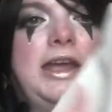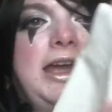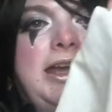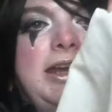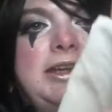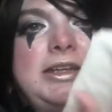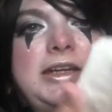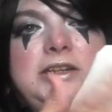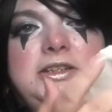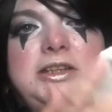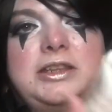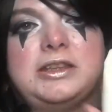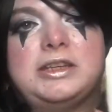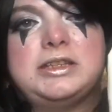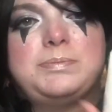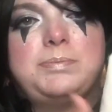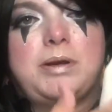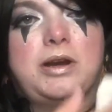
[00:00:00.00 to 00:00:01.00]
and attaching
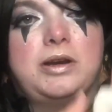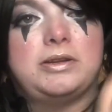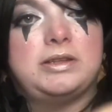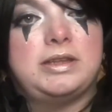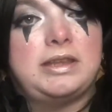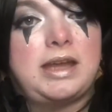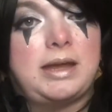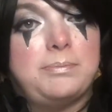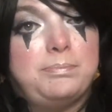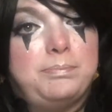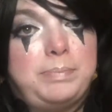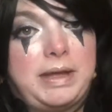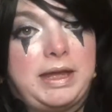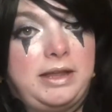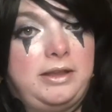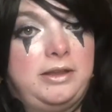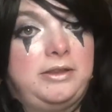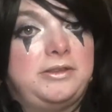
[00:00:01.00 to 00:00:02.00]
this part to that
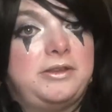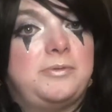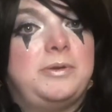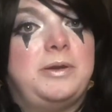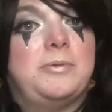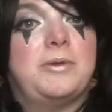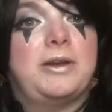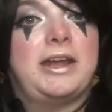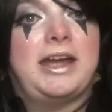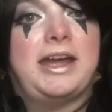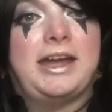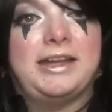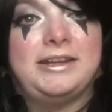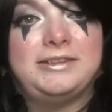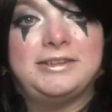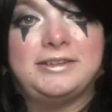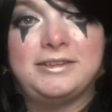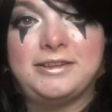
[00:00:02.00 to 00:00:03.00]
bell that we want to
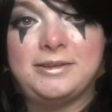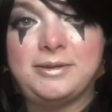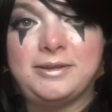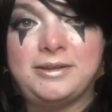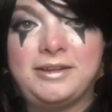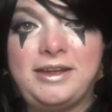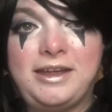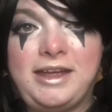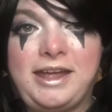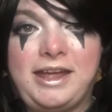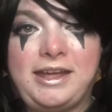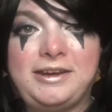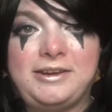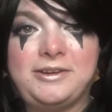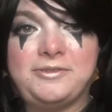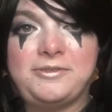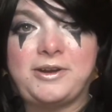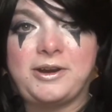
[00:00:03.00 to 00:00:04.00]
add to the end
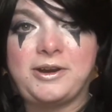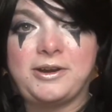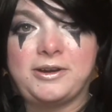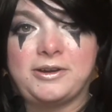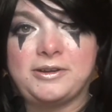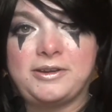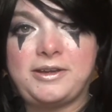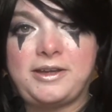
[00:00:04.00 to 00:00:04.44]
of our